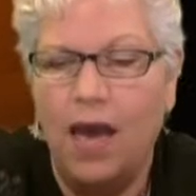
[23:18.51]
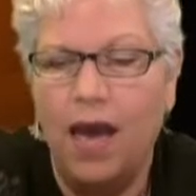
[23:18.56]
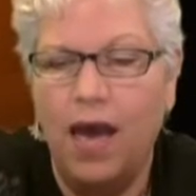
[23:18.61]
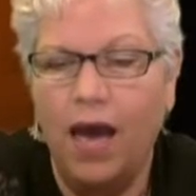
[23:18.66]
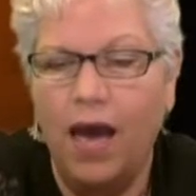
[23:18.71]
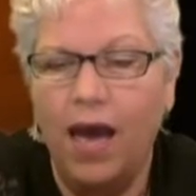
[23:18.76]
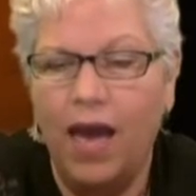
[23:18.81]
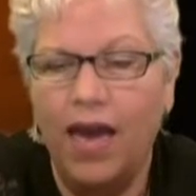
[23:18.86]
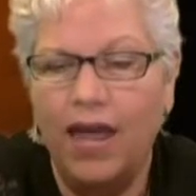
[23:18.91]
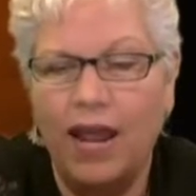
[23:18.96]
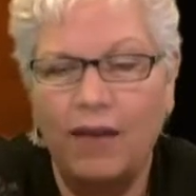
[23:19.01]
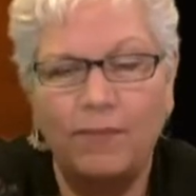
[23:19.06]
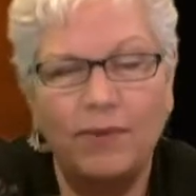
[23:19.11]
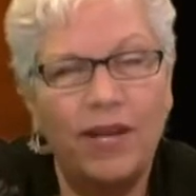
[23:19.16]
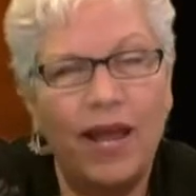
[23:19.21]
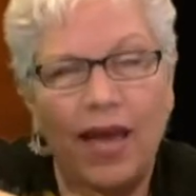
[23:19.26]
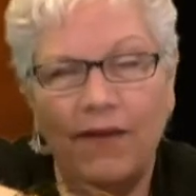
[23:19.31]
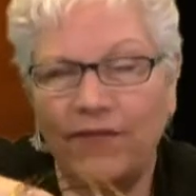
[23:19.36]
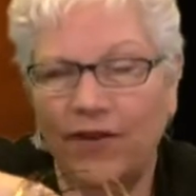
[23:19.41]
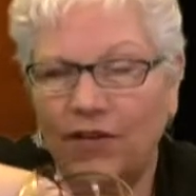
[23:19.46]
And I've been
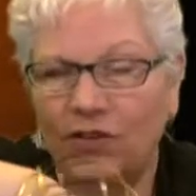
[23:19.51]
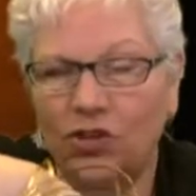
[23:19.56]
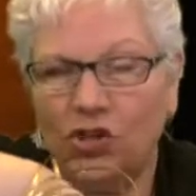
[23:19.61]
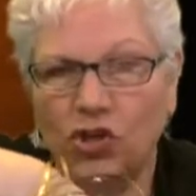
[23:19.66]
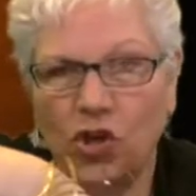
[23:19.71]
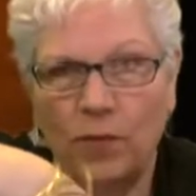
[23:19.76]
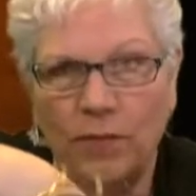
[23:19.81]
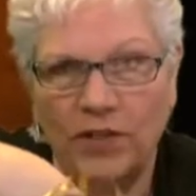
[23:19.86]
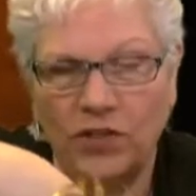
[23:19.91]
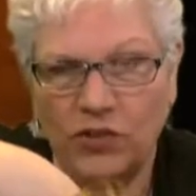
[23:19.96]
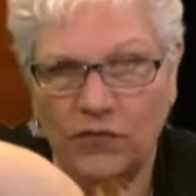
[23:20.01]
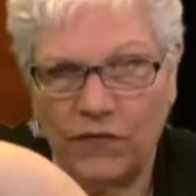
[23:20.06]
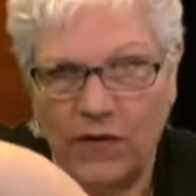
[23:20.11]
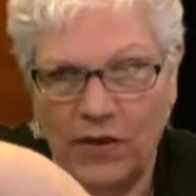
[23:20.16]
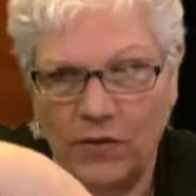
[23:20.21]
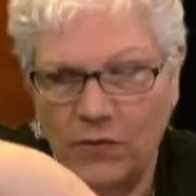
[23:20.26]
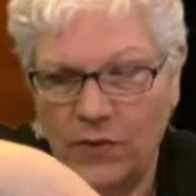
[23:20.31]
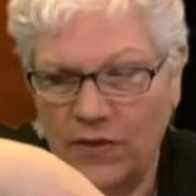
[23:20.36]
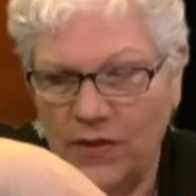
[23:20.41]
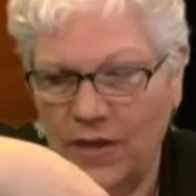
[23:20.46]
having so much
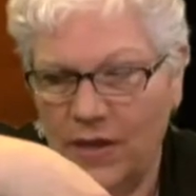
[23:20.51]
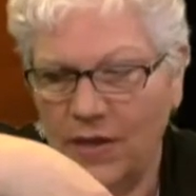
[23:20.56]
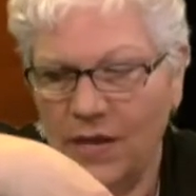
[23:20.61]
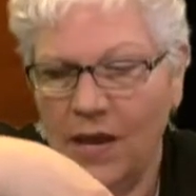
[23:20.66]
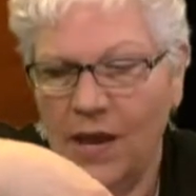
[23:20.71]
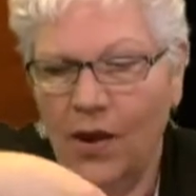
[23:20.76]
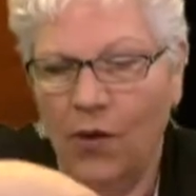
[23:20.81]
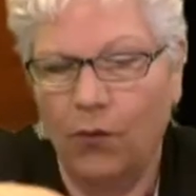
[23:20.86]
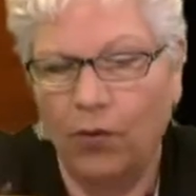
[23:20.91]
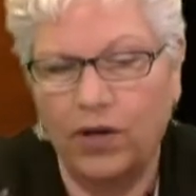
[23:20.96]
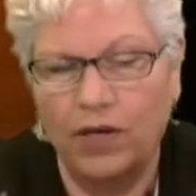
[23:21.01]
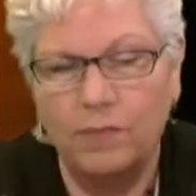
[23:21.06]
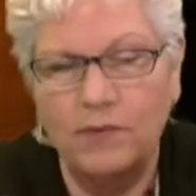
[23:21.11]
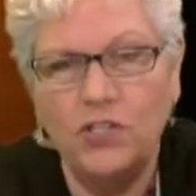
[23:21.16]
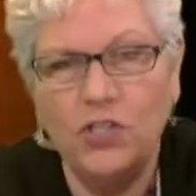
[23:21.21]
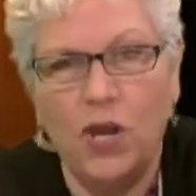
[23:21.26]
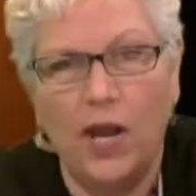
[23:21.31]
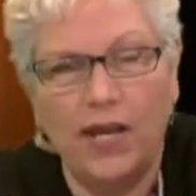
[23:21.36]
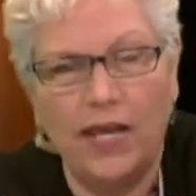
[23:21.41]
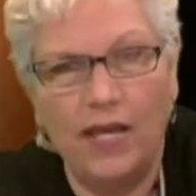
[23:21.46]
fun with it. We're going to be
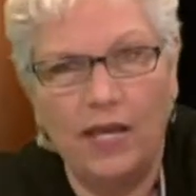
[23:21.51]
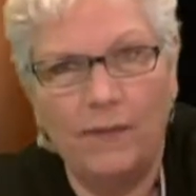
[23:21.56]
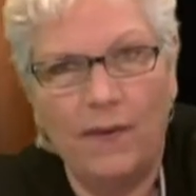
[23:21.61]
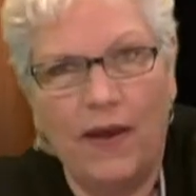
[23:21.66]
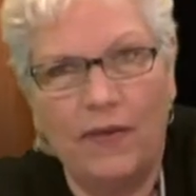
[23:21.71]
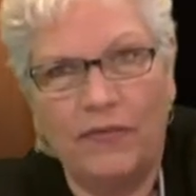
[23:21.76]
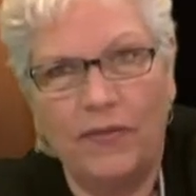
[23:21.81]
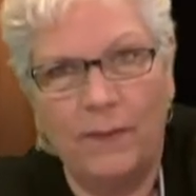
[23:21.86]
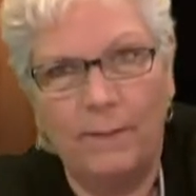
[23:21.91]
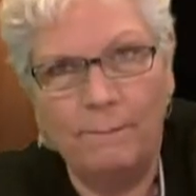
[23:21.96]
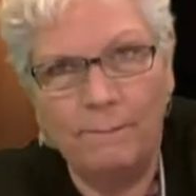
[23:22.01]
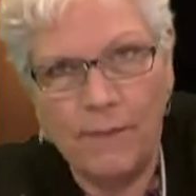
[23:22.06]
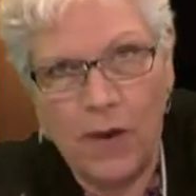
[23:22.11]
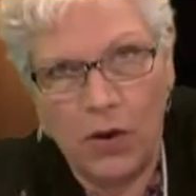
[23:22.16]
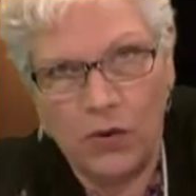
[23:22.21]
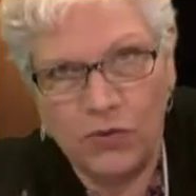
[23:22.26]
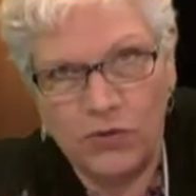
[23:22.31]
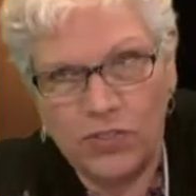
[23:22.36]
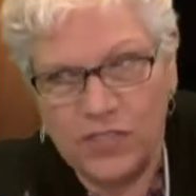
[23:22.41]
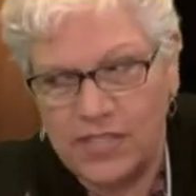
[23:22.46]
talking about the
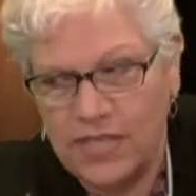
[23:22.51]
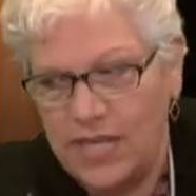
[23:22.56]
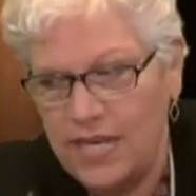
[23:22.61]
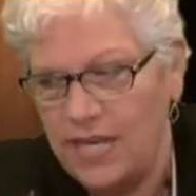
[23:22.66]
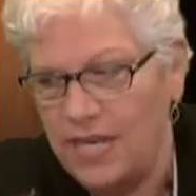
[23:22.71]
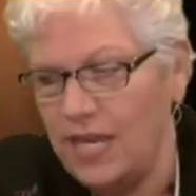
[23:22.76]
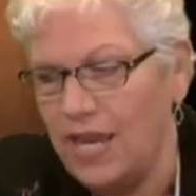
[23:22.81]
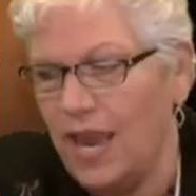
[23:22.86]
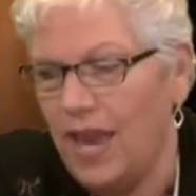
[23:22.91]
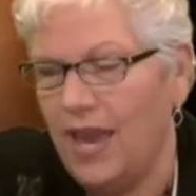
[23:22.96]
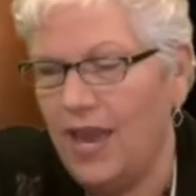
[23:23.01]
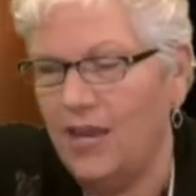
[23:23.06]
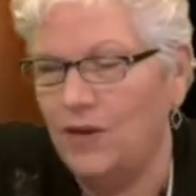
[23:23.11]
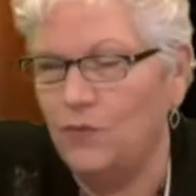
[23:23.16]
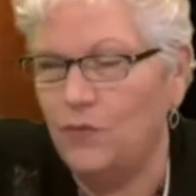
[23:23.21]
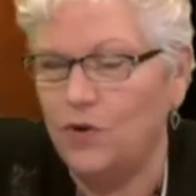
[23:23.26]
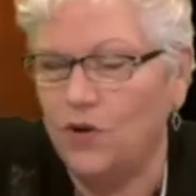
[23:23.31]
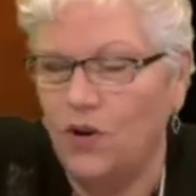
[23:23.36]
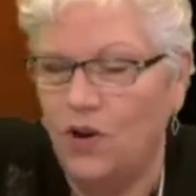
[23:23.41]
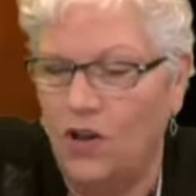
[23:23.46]
Mosey,
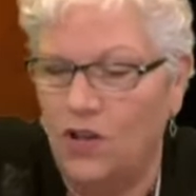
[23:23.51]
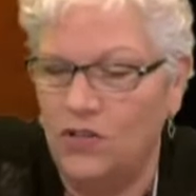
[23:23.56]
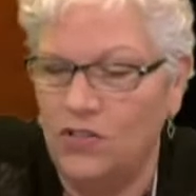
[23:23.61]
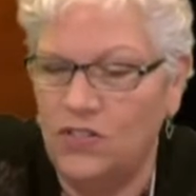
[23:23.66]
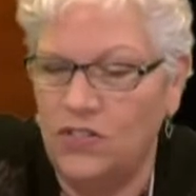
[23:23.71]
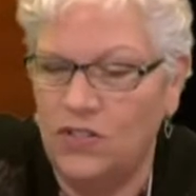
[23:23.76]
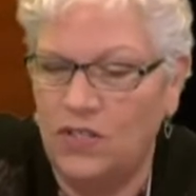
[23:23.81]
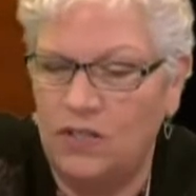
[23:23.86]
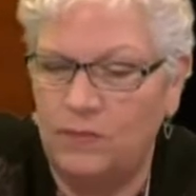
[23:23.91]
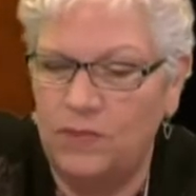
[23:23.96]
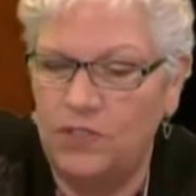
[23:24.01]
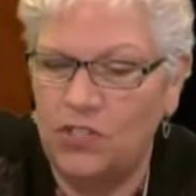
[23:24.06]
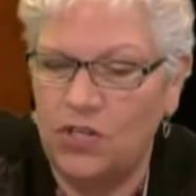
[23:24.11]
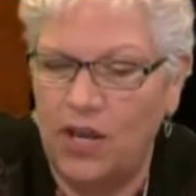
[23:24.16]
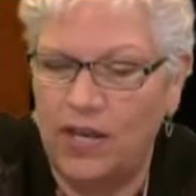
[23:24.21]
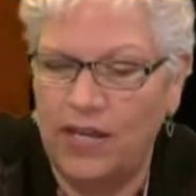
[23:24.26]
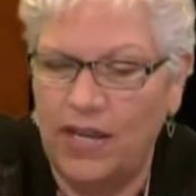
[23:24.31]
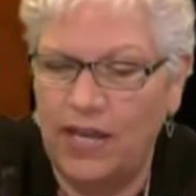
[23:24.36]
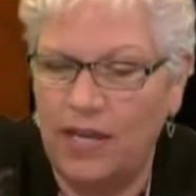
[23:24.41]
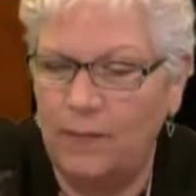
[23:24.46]
and we're also going to be
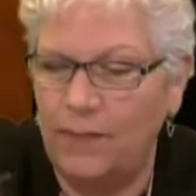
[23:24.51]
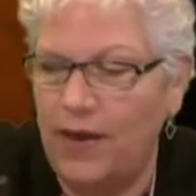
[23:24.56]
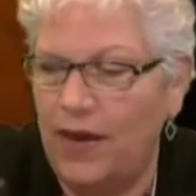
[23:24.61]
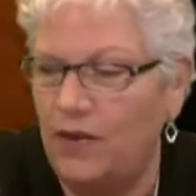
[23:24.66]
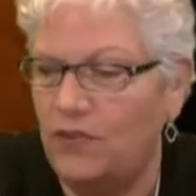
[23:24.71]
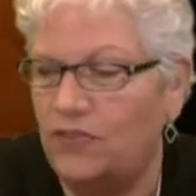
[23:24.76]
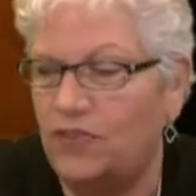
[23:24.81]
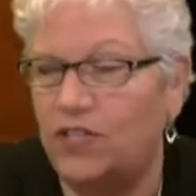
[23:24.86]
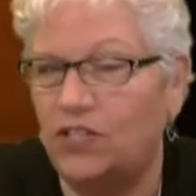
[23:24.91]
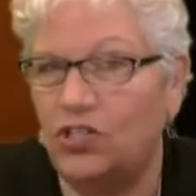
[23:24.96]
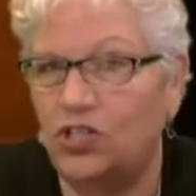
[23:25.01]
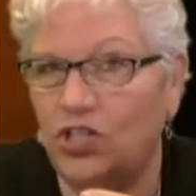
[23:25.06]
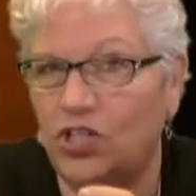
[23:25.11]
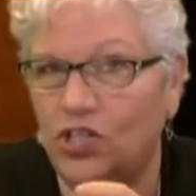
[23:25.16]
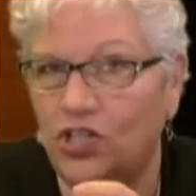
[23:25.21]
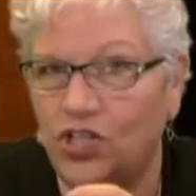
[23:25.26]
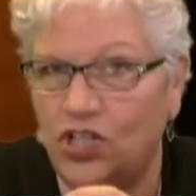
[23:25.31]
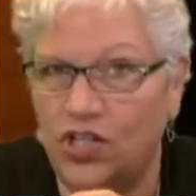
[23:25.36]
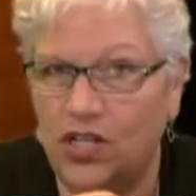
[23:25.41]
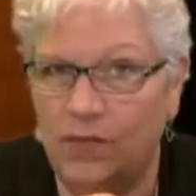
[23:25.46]
talking about the
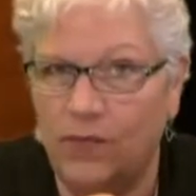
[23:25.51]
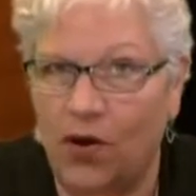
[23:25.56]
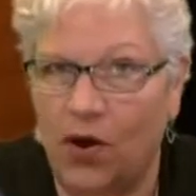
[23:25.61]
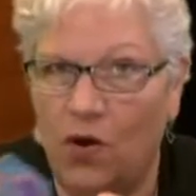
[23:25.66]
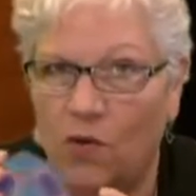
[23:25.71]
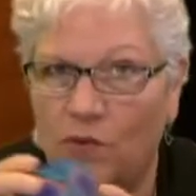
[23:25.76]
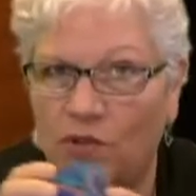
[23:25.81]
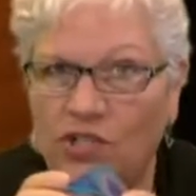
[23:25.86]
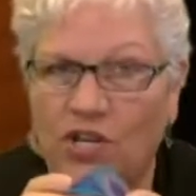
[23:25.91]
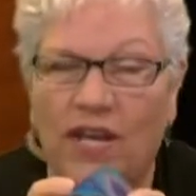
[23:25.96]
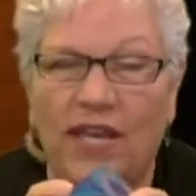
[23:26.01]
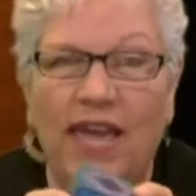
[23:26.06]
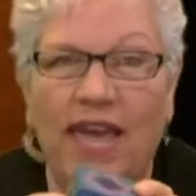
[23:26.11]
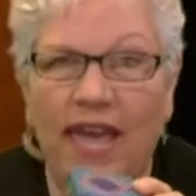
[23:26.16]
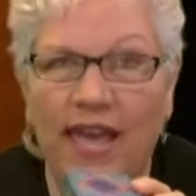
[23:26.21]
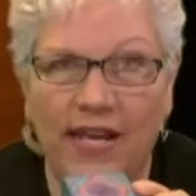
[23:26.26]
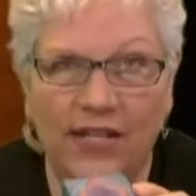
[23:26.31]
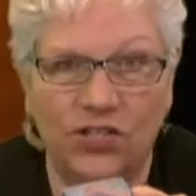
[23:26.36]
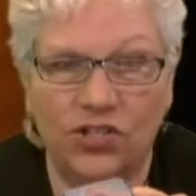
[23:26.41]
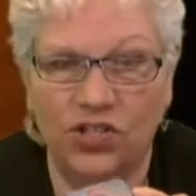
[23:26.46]
Shishibo, which I
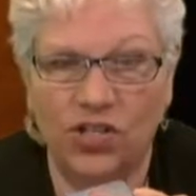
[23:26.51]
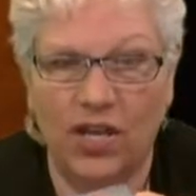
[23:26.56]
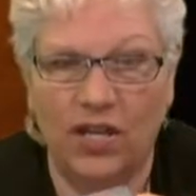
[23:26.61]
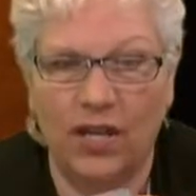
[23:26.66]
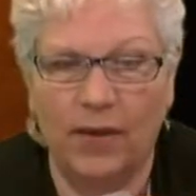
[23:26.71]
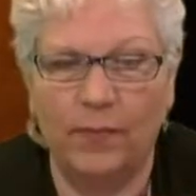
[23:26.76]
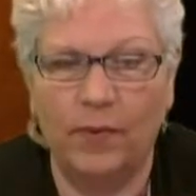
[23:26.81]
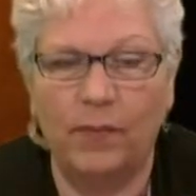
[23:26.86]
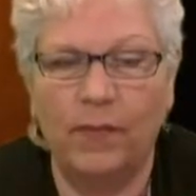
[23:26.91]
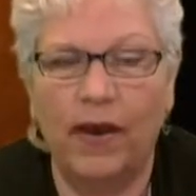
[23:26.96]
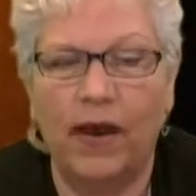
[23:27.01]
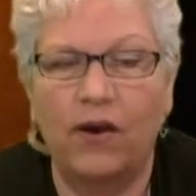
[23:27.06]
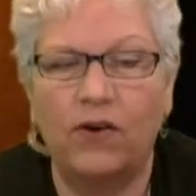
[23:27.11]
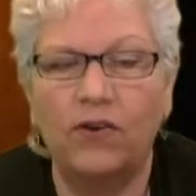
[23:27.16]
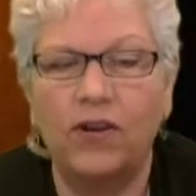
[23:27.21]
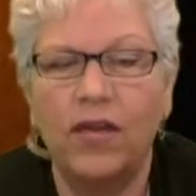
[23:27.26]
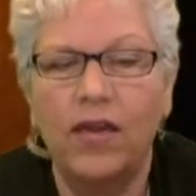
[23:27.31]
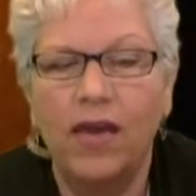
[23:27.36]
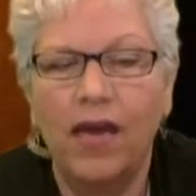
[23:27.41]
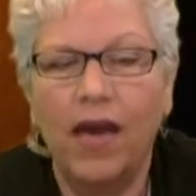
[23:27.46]
can't shut up
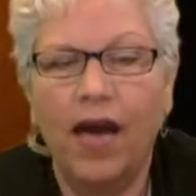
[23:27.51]
about.